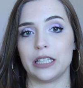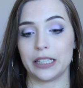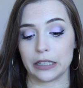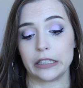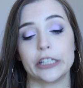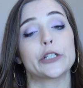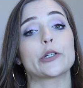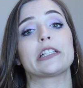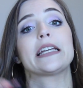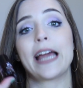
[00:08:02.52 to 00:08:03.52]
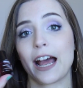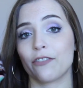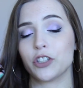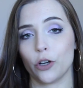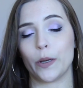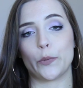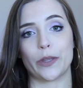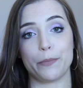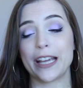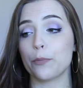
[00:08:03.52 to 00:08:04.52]
and literally have to go in with a
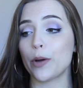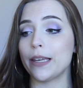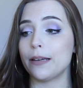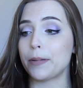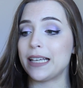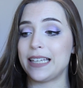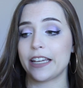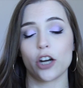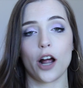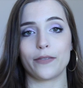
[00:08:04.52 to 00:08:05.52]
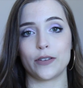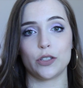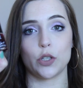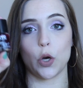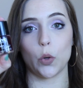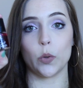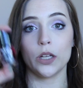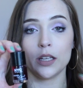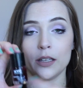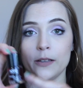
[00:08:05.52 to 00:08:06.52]
makeup wipe and take it off. So
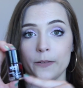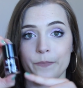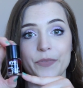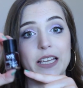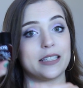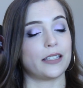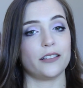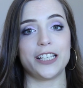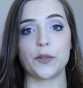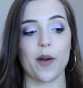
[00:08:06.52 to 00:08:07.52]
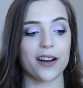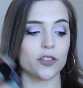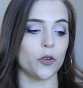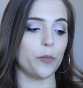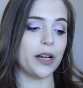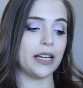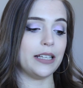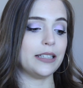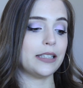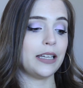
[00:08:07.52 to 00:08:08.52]
this, least practical
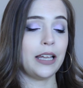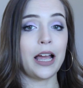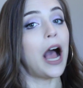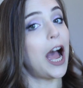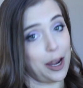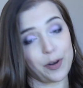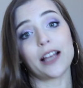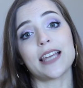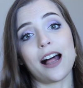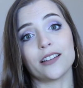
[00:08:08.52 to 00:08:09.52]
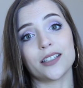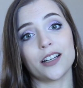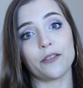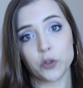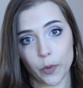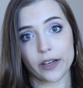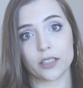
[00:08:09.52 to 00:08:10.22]
because I'm not talented enough to wear